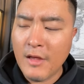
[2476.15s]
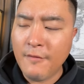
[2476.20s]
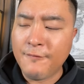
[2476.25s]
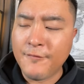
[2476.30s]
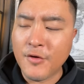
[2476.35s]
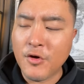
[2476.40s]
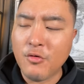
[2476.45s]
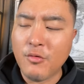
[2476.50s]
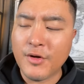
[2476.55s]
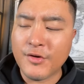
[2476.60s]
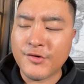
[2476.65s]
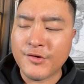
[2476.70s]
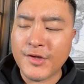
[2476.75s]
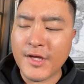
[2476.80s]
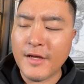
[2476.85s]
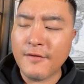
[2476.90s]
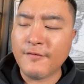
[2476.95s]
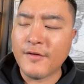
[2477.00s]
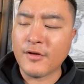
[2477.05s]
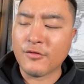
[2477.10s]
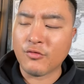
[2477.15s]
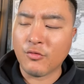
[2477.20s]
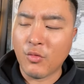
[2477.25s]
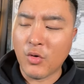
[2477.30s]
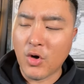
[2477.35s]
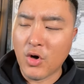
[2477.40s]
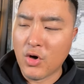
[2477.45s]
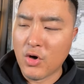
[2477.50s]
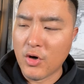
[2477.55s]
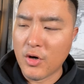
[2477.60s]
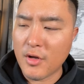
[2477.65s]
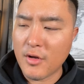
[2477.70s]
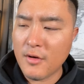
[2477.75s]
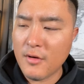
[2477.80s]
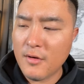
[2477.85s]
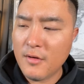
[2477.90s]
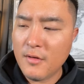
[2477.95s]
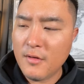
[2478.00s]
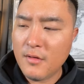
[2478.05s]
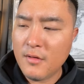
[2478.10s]
If you receive this word,
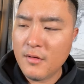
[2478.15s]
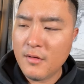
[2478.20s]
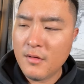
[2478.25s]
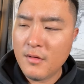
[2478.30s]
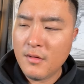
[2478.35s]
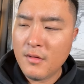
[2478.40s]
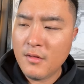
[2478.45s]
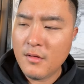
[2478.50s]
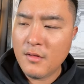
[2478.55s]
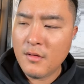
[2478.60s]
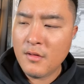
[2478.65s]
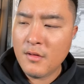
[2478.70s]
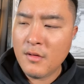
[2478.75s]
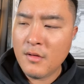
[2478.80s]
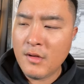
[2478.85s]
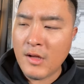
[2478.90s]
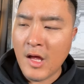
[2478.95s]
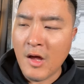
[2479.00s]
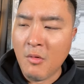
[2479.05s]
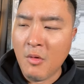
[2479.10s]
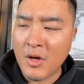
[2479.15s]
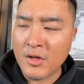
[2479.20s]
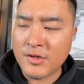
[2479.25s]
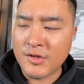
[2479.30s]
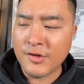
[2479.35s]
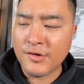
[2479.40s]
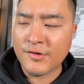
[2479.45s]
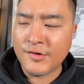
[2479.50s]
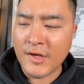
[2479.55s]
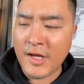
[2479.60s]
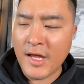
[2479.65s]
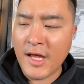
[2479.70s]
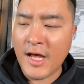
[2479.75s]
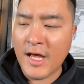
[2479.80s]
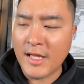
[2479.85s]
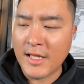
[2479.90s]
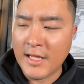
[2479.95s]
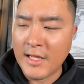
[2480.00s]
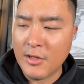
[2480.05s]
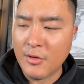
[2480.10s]
I want you to say
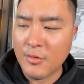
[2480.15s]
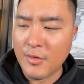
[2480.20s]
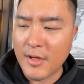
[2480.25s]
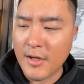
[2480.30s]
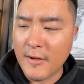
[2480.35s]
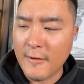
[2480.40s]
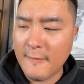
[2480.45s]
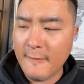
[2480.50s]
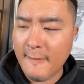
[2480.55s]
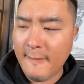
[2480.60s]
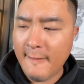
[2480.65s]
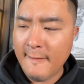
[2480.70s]
hallelujah.